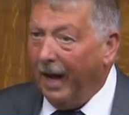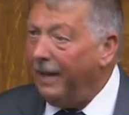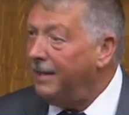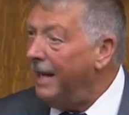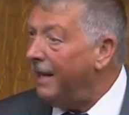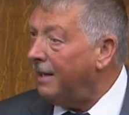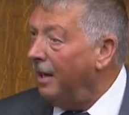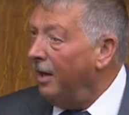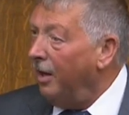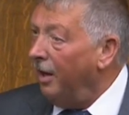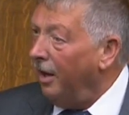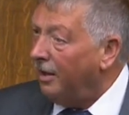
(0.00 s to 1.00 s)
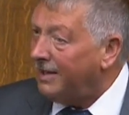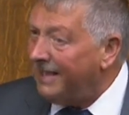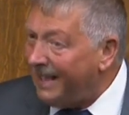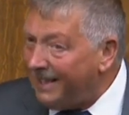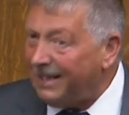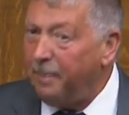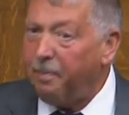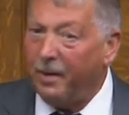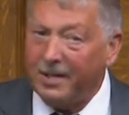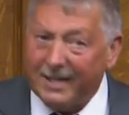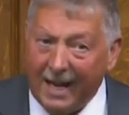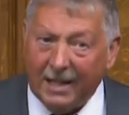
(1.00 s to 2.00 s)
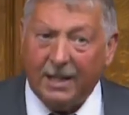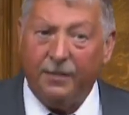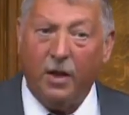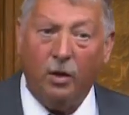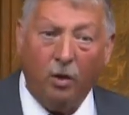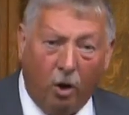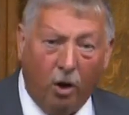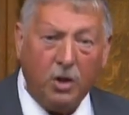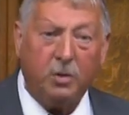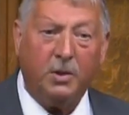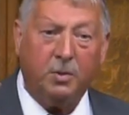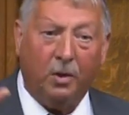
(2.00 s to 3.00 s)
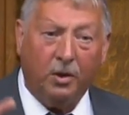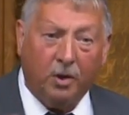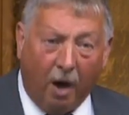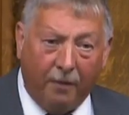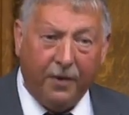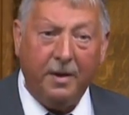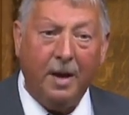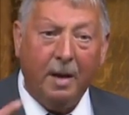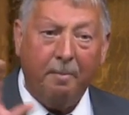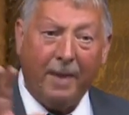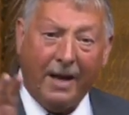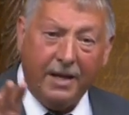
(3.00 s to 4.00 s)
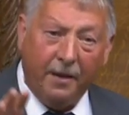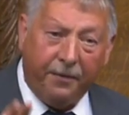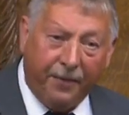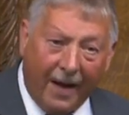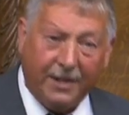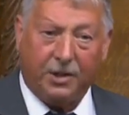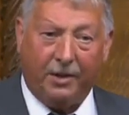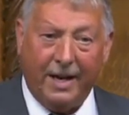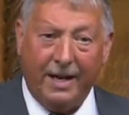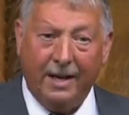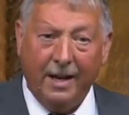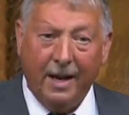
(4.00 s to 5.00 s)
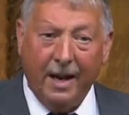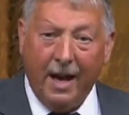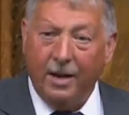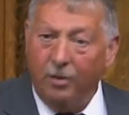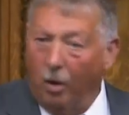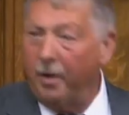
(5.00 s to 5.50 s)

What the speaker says: And yet 60% of the laws which will govern manufacturing in